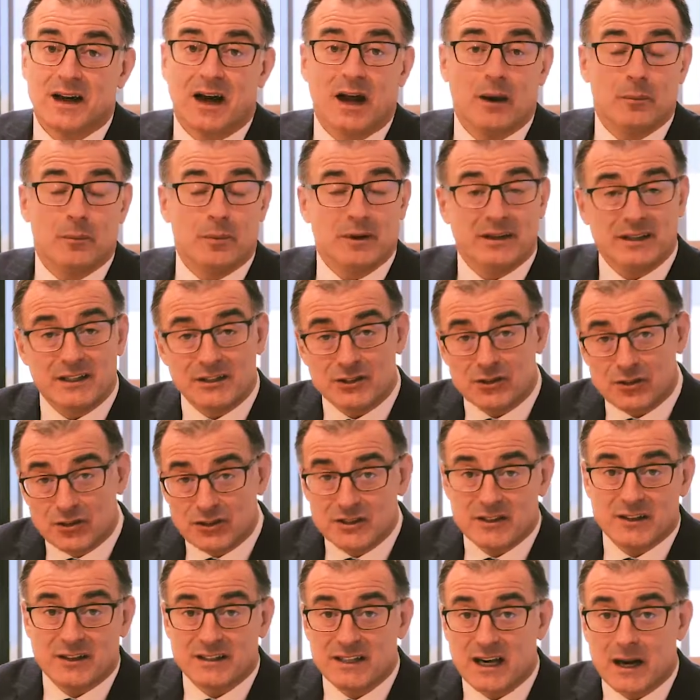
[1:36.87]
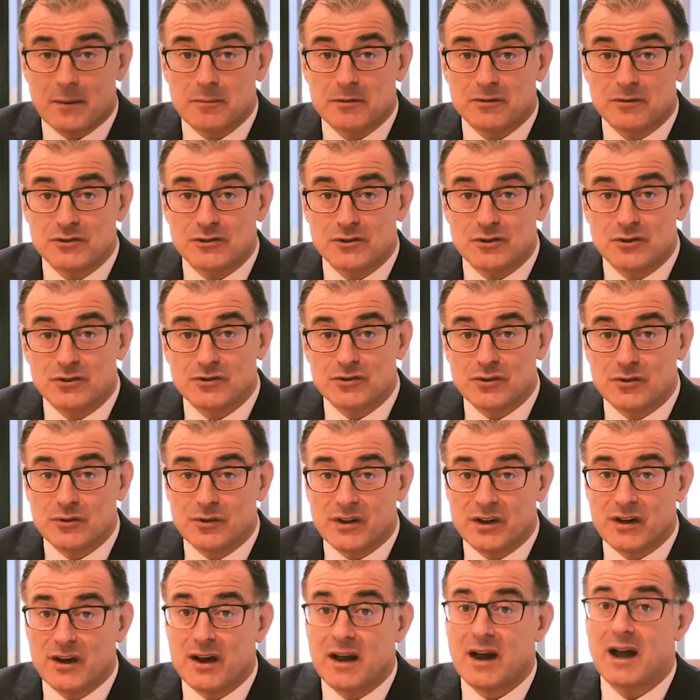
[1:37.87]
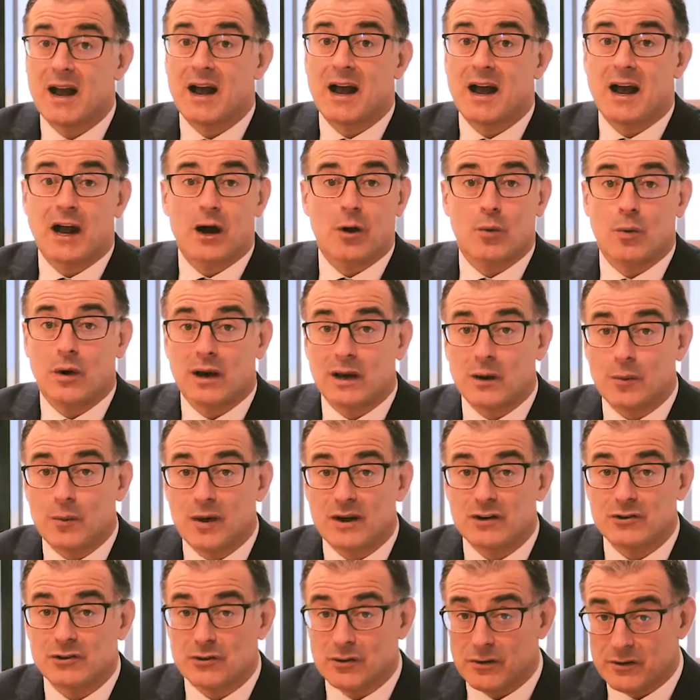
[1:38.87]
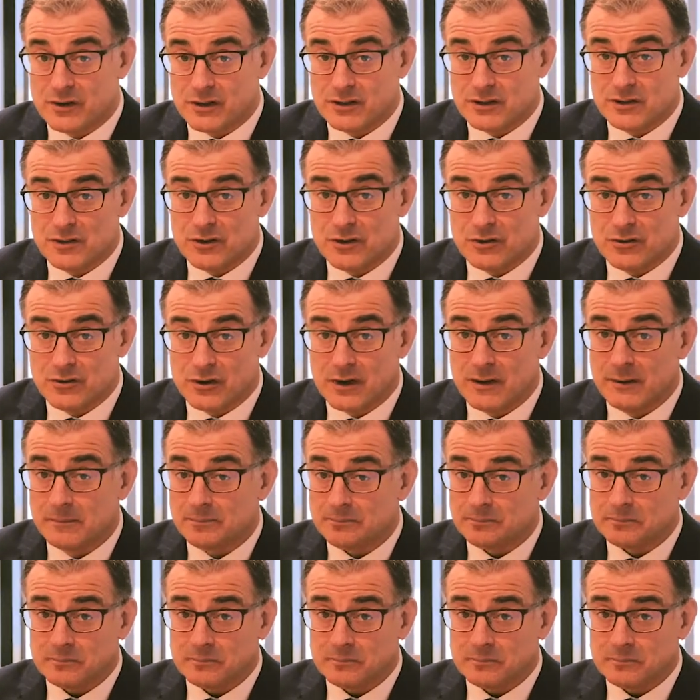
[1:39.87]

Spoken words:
I'll be discussing the type of surgery there, how well it went during the surgery,